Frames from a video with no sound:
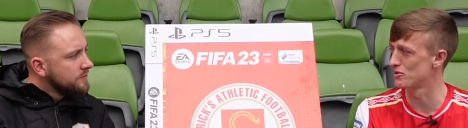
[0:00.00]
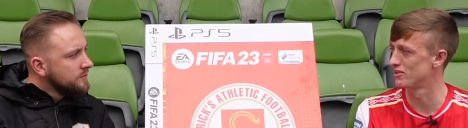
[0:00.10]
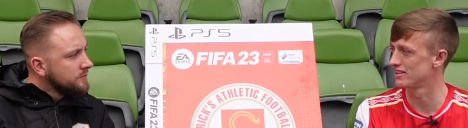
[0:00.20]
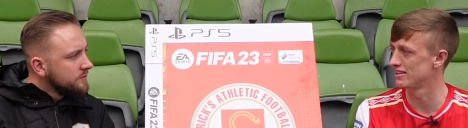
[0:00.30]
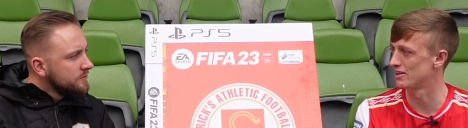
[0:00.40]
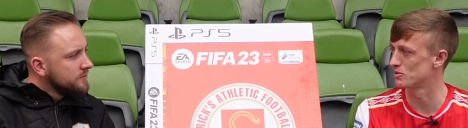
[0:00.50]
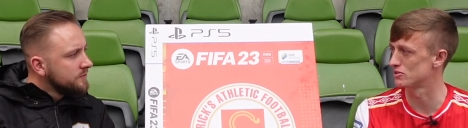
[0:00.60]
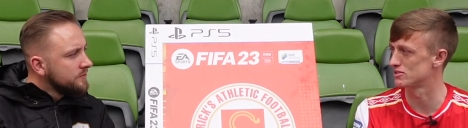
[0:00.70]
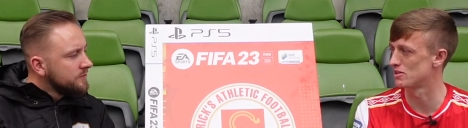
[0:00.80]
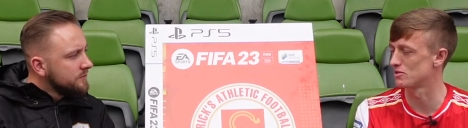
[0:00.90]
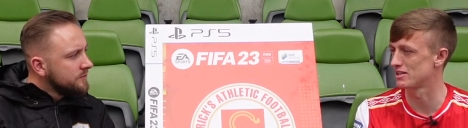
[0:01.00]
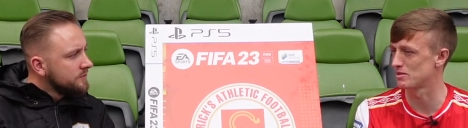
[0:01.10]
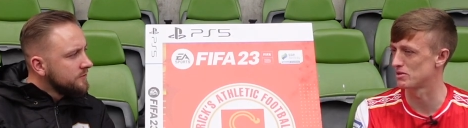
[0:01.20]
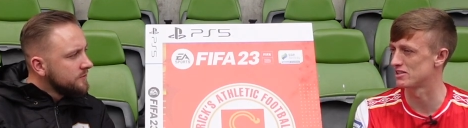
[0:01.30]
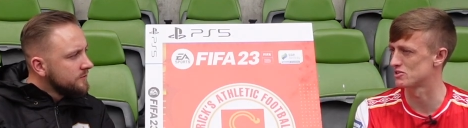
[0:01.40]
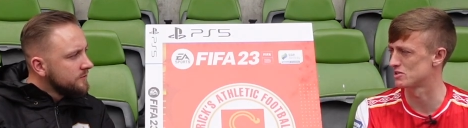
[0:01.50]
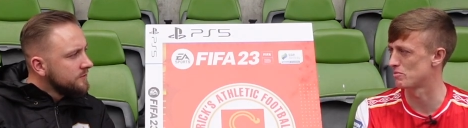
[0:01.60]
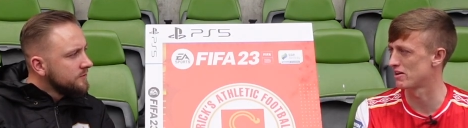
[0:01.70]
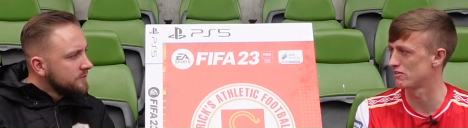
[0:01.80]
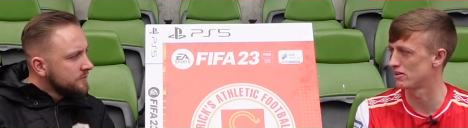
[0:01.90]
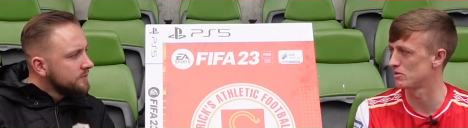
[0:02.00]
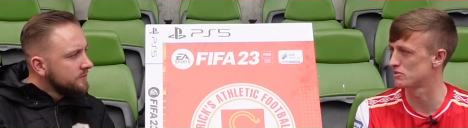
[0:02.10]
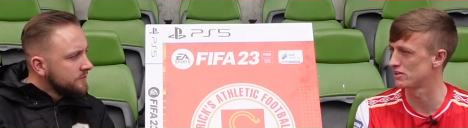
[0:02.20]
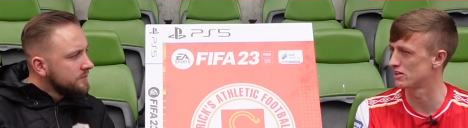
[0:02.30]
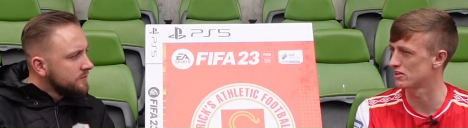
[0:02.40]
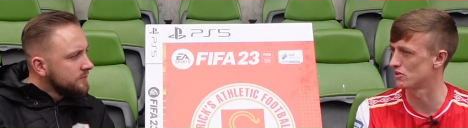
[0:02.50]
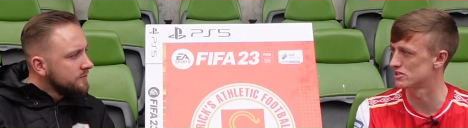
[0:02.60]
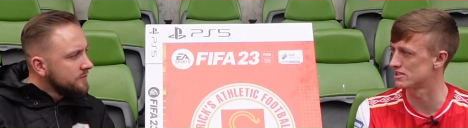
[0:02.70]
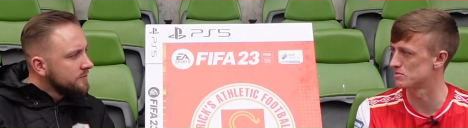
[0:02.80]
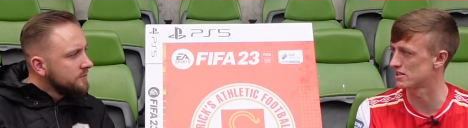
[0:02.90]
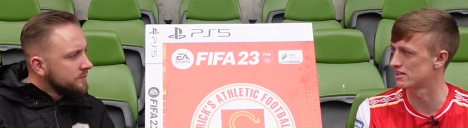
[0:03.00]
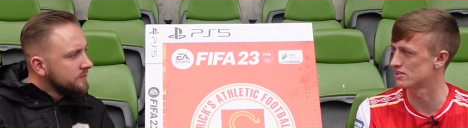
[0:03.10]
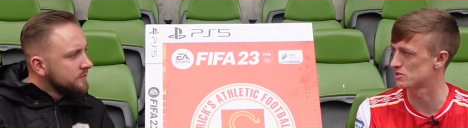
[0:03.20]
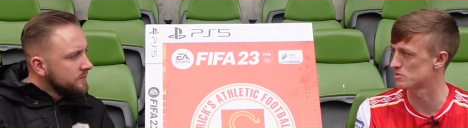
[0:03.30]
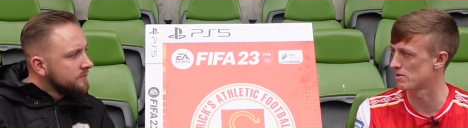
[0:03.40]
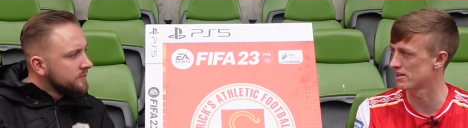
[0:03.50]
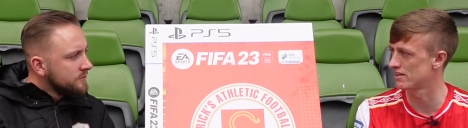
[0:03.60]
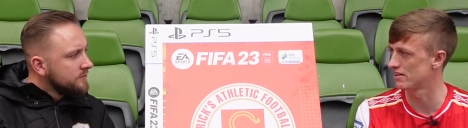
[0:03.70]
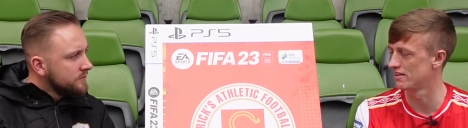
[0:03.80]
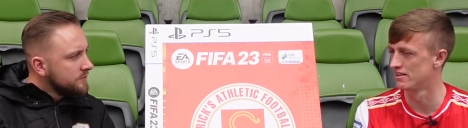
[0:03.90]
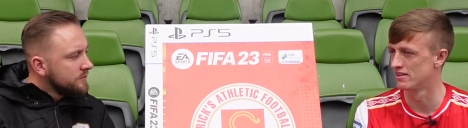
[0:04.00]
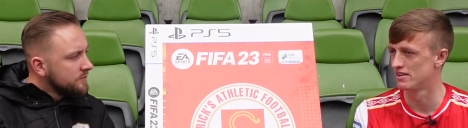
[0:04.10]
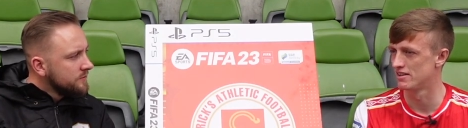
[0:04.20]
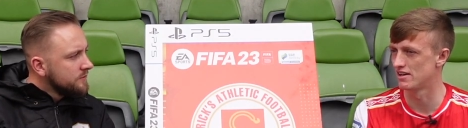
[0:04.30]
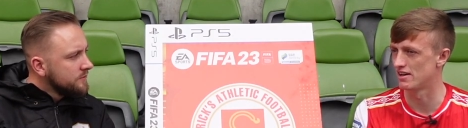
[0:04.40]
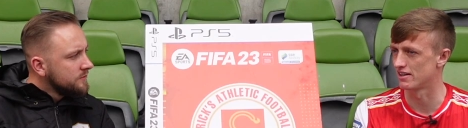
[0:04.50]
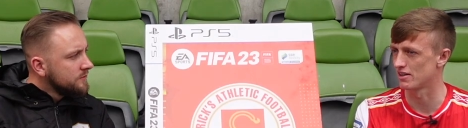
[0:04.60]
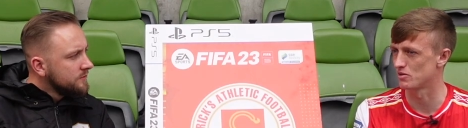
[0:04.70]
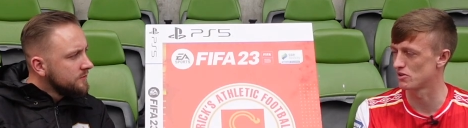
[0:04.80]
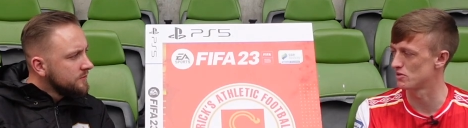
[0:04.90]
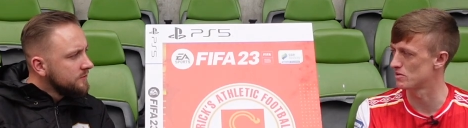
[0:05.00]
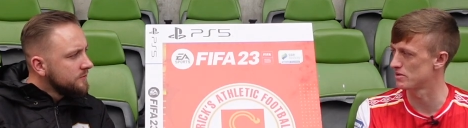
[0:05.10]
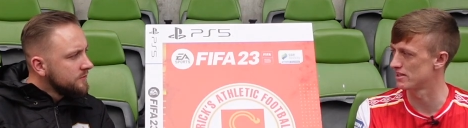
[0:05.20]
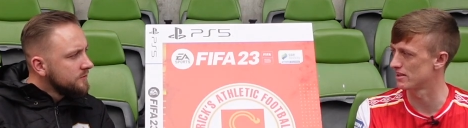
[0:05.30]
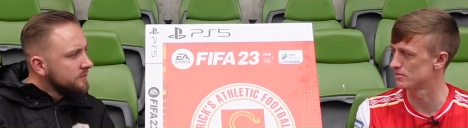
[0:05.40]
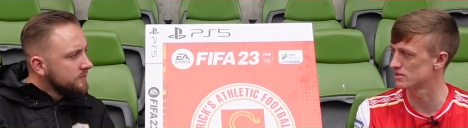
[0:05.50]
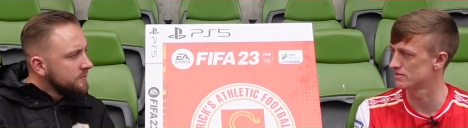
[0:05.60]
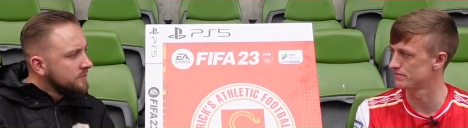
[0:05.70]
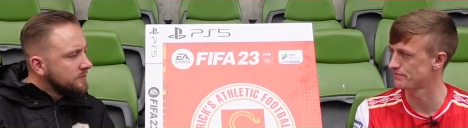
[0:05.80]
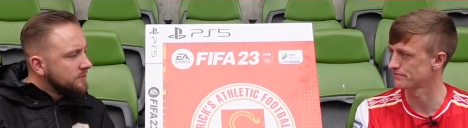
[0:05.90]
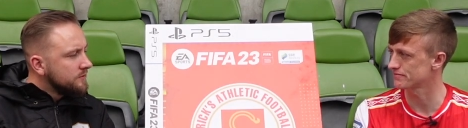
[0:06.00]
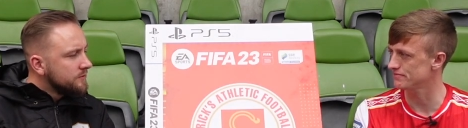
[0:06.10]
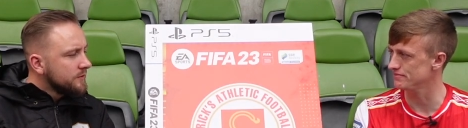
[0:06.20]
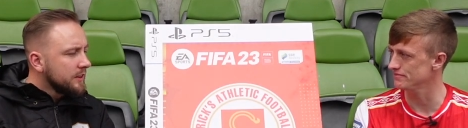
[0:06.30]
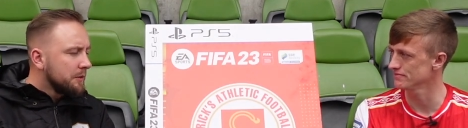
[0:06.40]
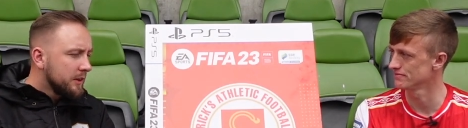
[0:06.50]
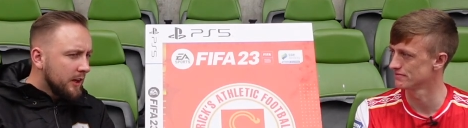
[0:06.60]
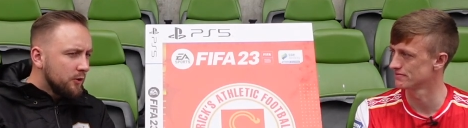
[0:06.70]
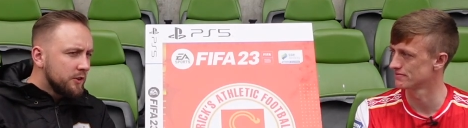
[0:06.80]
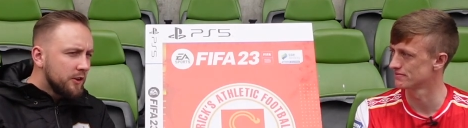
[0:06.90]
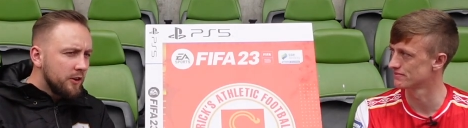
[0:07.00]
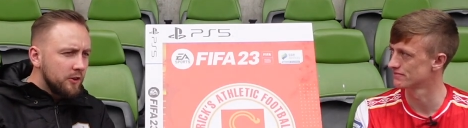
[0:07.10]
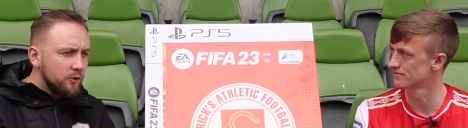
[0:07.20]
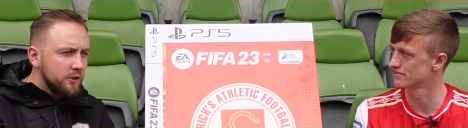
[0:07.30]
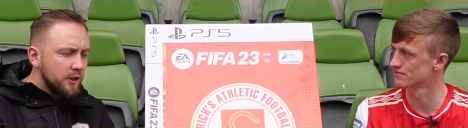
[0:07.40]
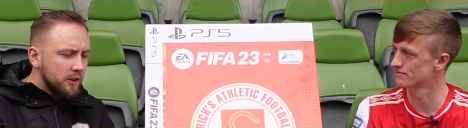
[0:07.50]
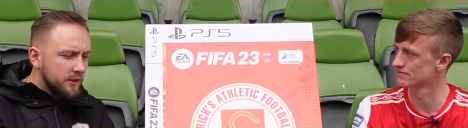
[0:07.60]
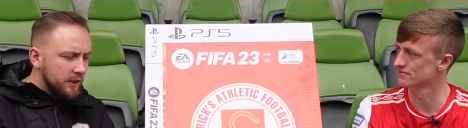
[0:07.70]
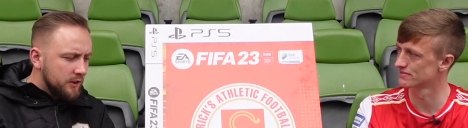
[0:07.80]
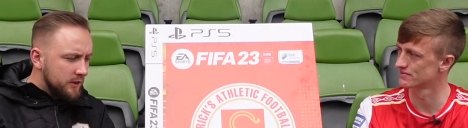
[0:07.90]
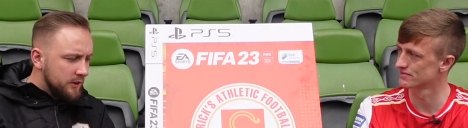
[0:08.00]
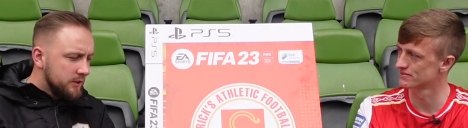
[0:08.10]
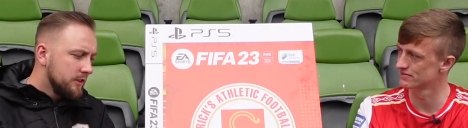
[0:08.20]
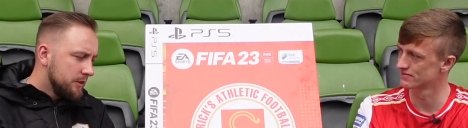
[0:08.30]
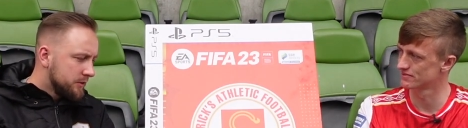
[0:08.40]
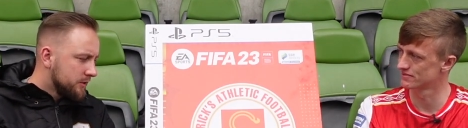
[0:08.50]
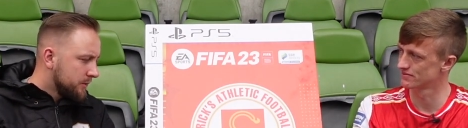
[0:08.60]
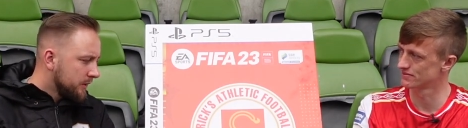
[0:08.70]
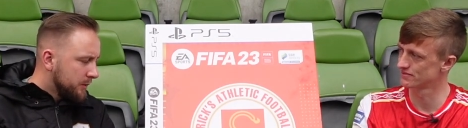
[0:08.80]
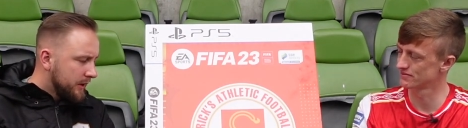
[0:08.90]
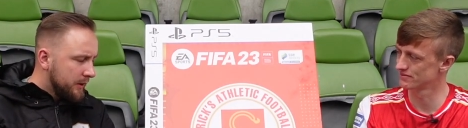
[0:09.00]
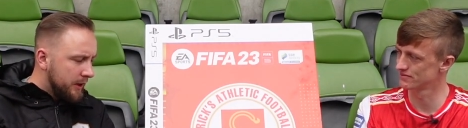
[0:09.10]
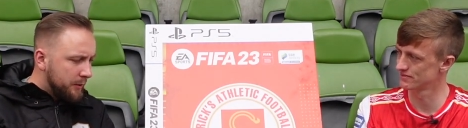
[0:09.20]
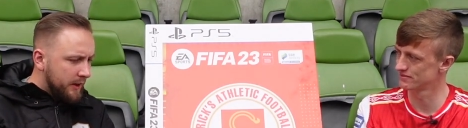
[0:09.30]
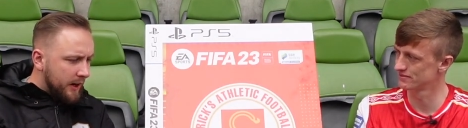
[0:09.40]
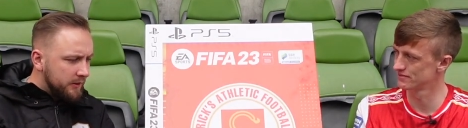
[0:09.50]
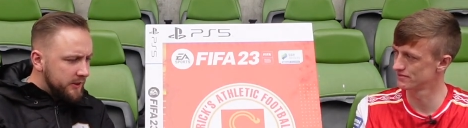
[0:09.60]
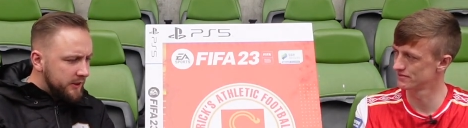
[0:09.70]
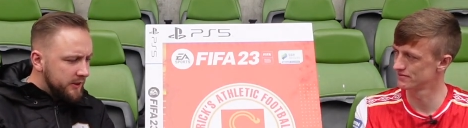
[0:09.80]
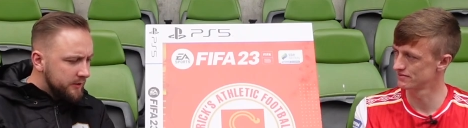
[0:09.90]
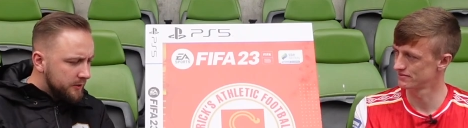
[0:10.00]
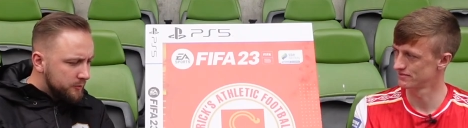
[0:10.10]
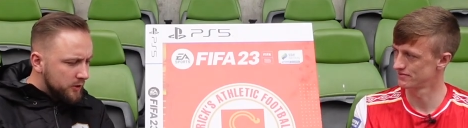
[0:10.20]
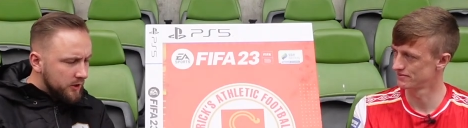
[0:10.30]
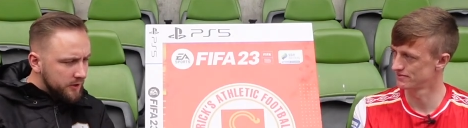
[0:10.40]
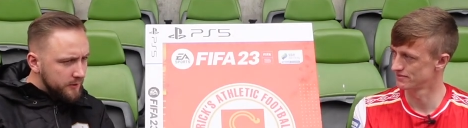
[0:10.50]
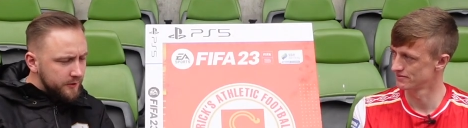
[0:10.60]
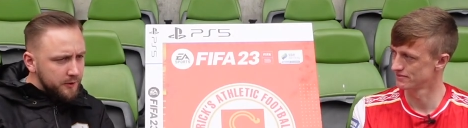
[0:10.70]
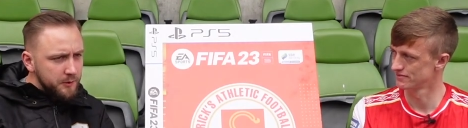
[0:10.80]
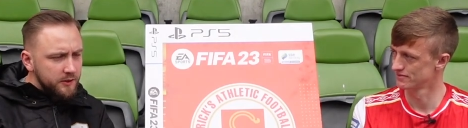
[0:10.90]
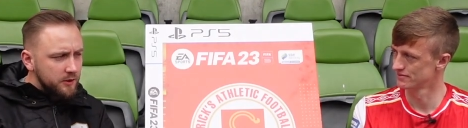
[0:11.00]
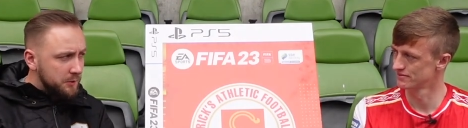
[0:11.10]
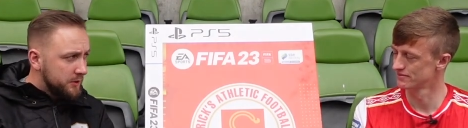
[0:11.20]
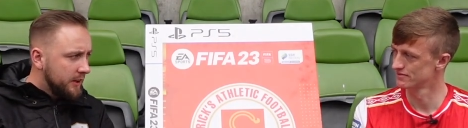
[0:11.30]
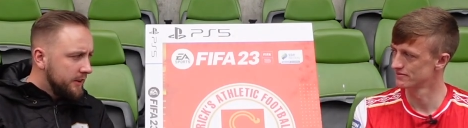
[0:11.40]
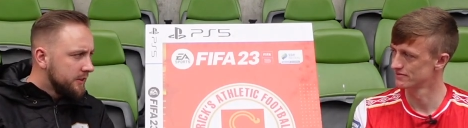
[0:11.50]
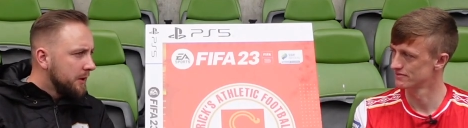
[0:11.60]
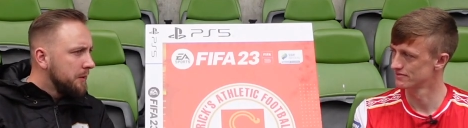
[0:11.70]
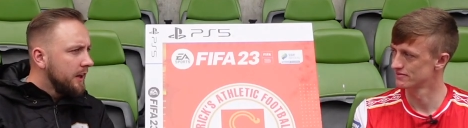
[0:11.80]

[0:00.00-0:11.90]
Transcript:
Speaker 1: but you know, there's no need to be disrespectful. I always feel like Irish teams get disrespected going to European games.
Speaker 2: With that underdog thing, kind of, I was just here with Gary Deegan from Drada a few minutes ago. He was saying the same